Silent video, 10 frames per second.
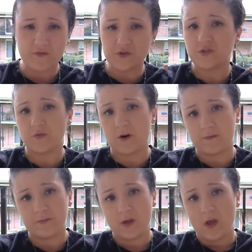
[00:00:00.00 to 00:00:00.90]
First of
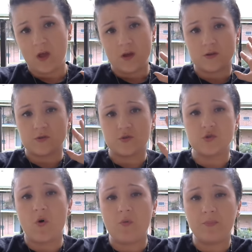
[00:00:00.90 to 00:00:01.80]
all,
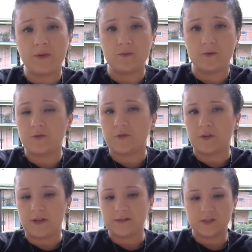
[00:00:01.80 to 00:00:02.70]
don't be
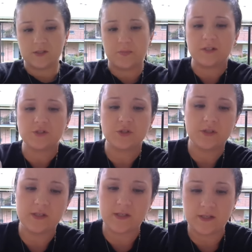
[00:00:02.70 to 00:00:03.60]
ruthless,
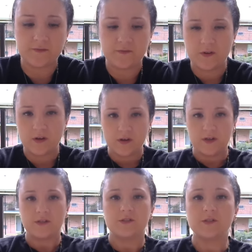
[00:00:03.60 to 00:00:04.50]
especially if
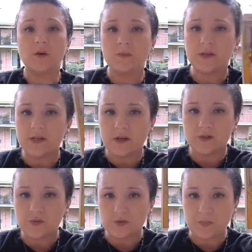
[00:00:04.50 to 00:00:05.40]
somebody
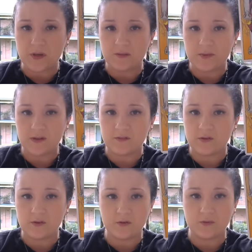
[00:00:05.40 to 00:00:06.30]
else was being mean
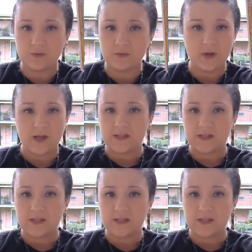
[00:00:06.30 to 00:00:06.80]
to you.